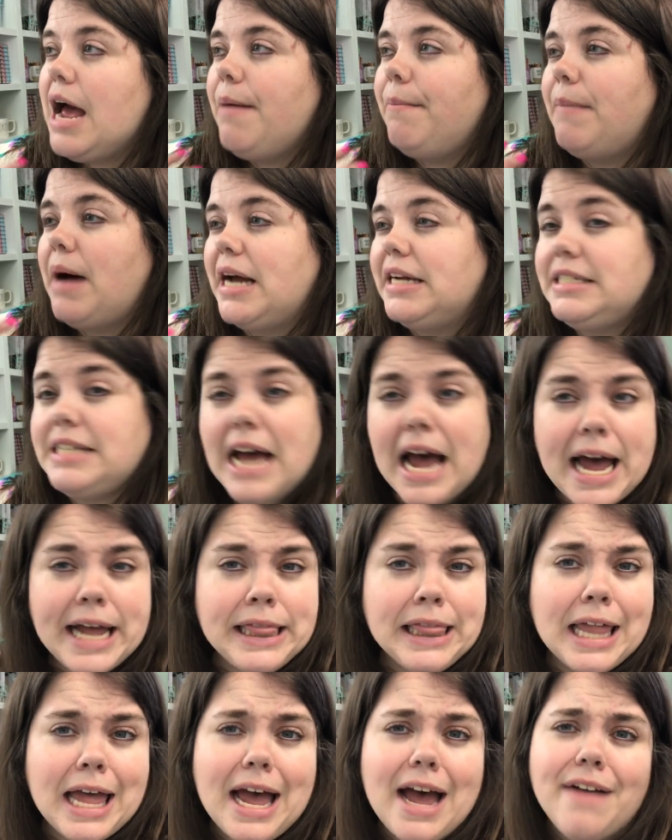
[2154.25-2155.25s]
My
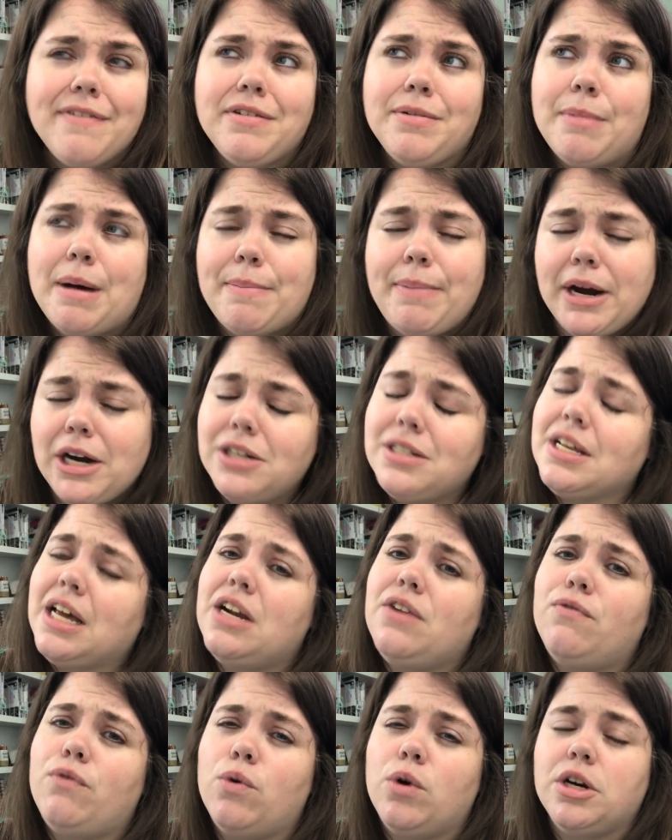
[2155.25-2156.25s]
dad left, my parents
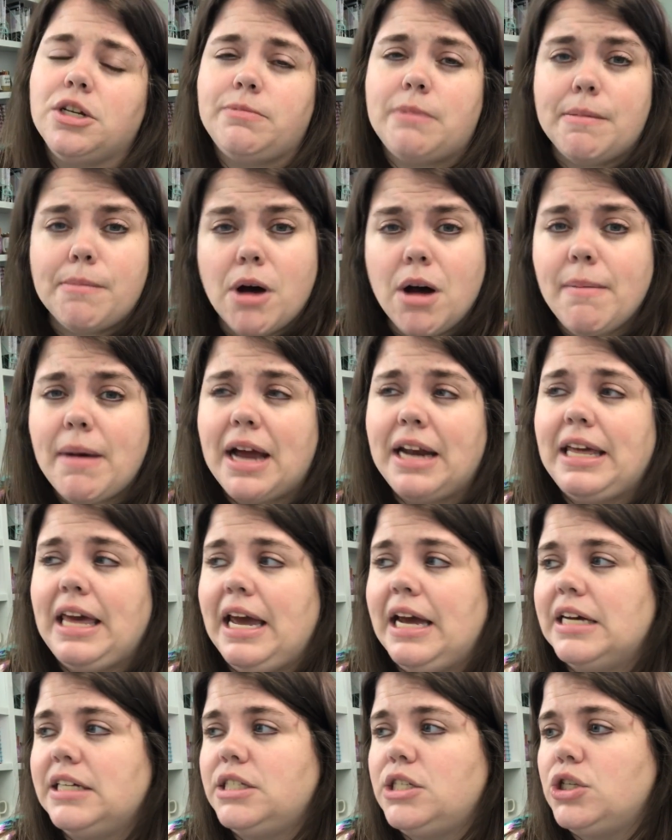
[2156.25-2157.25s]
got divorced, my mom had
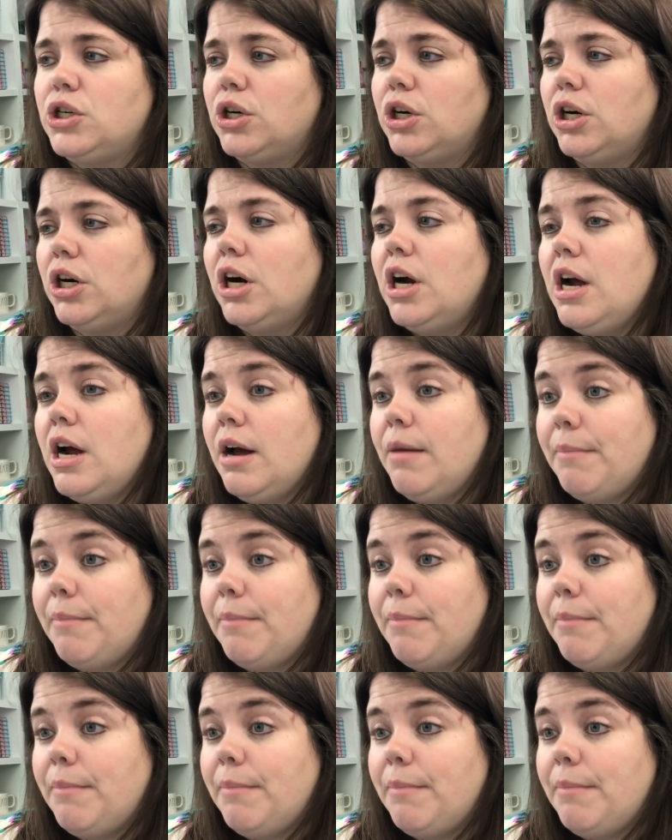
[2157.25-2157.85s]
cancer,